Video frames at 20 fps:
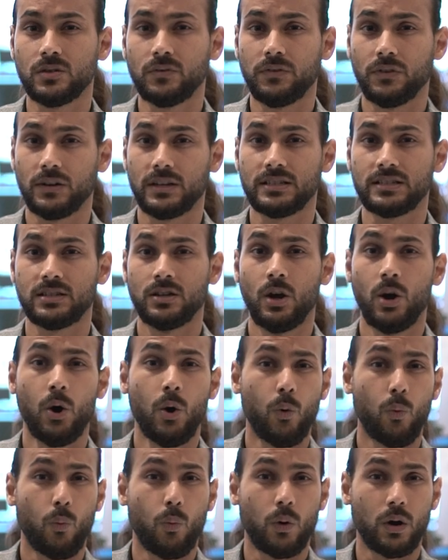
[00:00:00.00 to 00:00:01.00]
of us
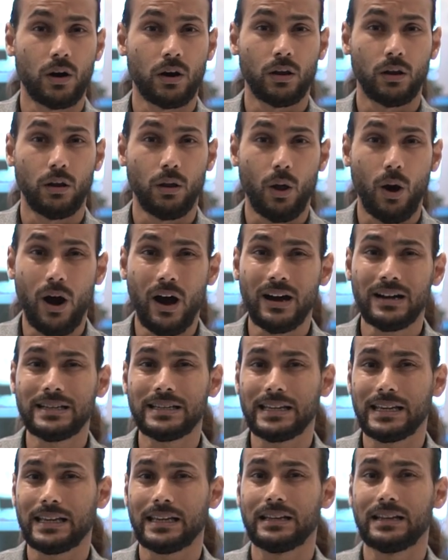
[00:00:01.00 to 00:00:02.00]
were locked
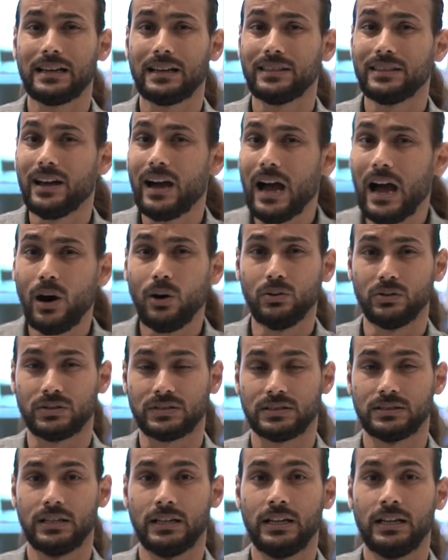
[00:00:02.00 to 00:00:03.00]
in the
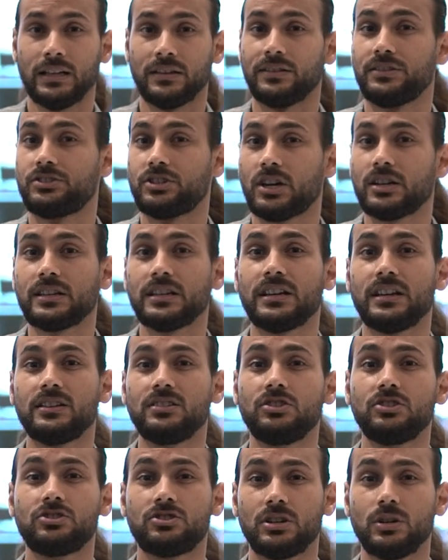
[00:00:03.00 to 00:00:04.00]
house. The trucking
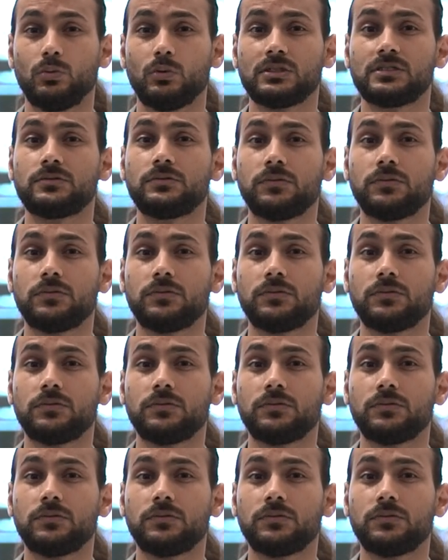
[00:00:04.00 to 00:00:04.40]
industry was